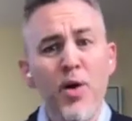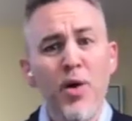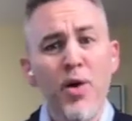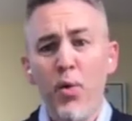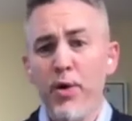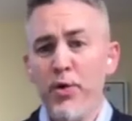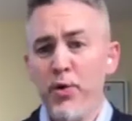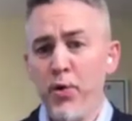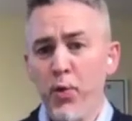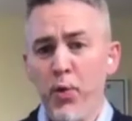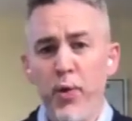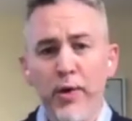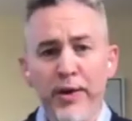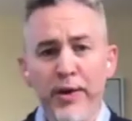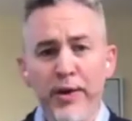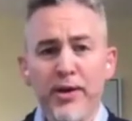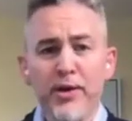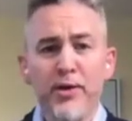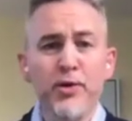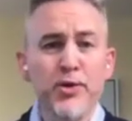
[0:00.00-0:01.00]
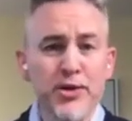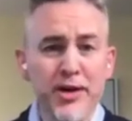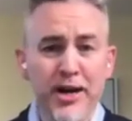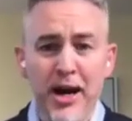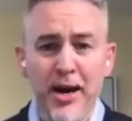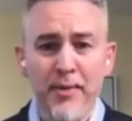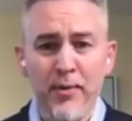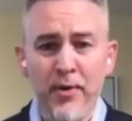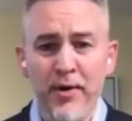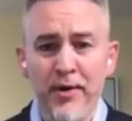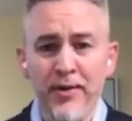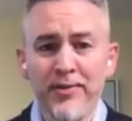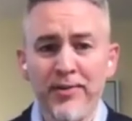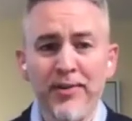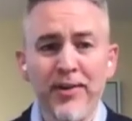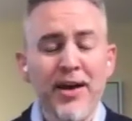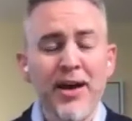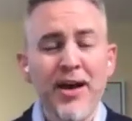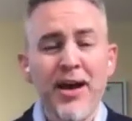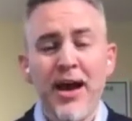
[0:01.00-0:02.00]
with really huge cameras
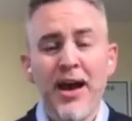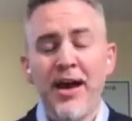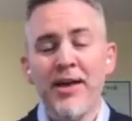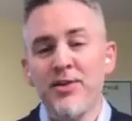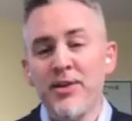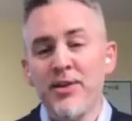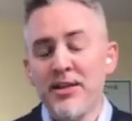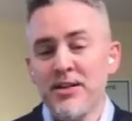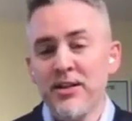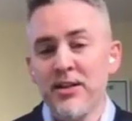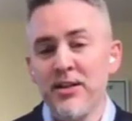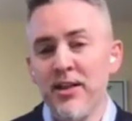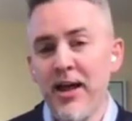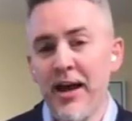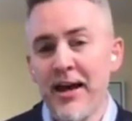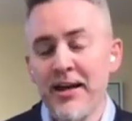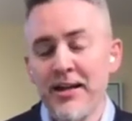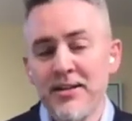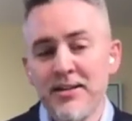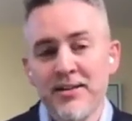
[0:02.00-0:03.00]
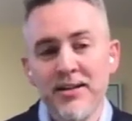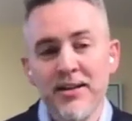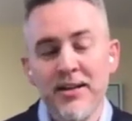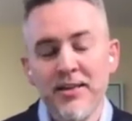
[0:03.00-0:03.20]
and these lights